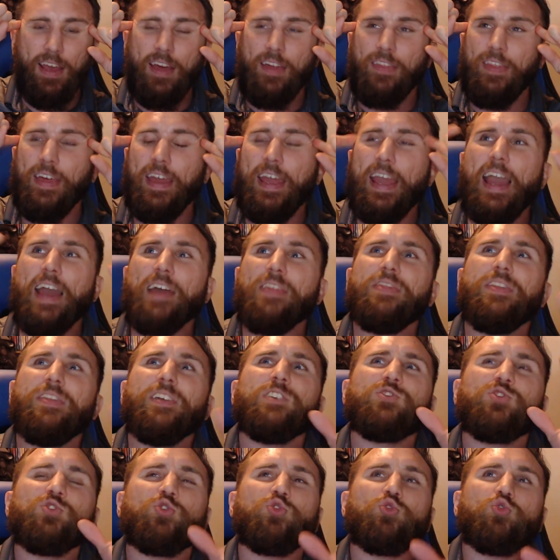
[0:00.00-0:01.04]
They had
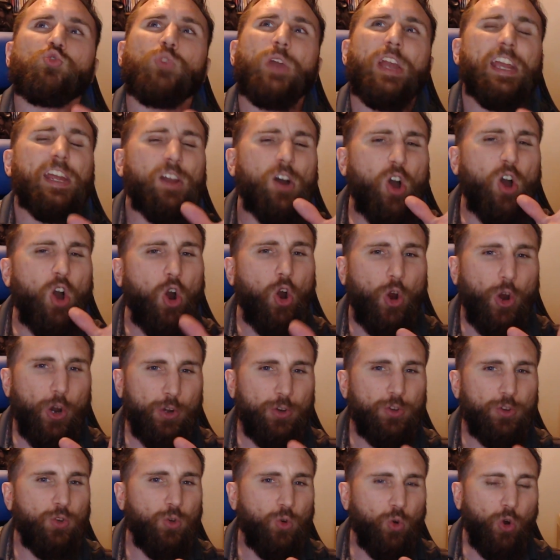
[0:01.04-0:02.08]
this great
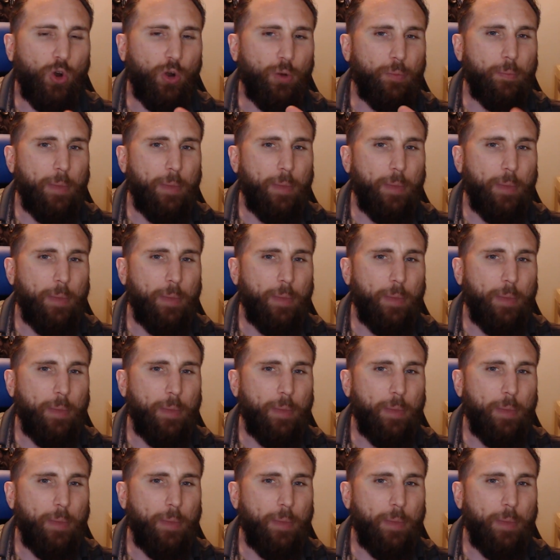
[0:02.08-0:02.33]
hardcore